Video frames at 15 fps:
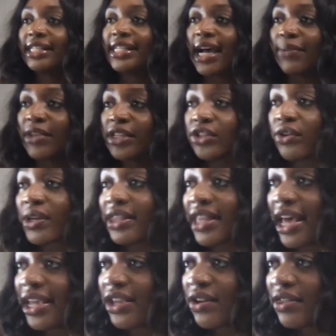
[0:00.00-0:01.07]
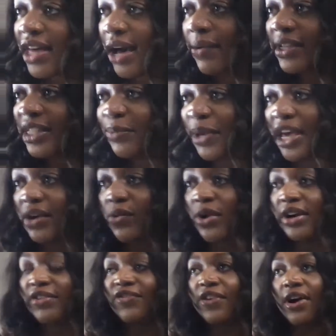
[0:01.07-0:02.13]
Tap the screen. Thank you. That was pink
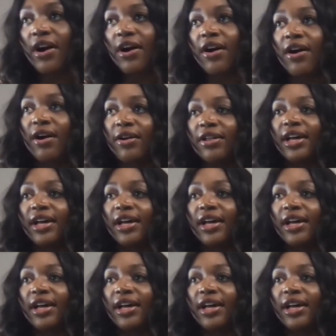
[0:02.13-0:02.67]
water for all